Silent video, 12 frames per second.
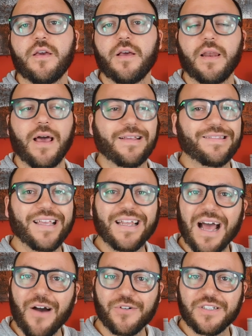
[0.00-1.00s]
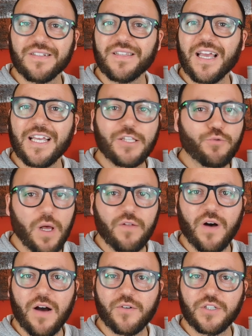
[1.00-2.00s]
like 10 hours a day, 12
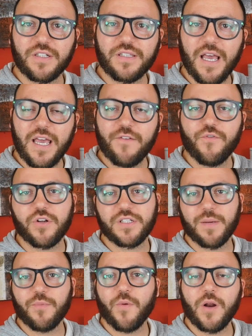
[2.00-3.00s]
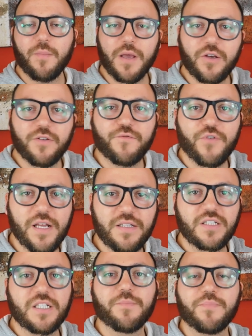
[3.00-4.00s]
hours a day. For example, one of my good
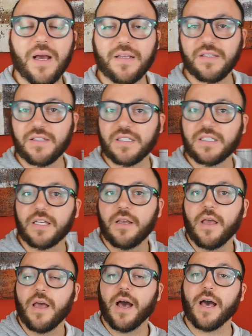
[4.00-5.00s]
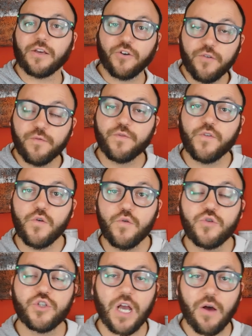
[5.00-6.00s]
friends, he practiced Kung Fu,
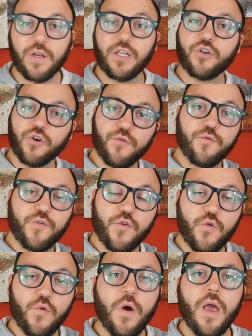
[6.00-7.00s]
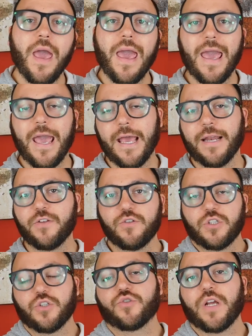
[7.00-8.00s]
Shaolin Kung Fu, and he
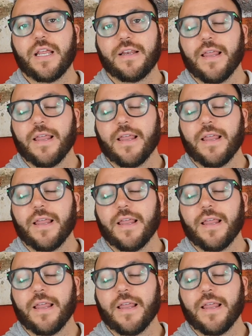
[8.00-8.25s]
used to train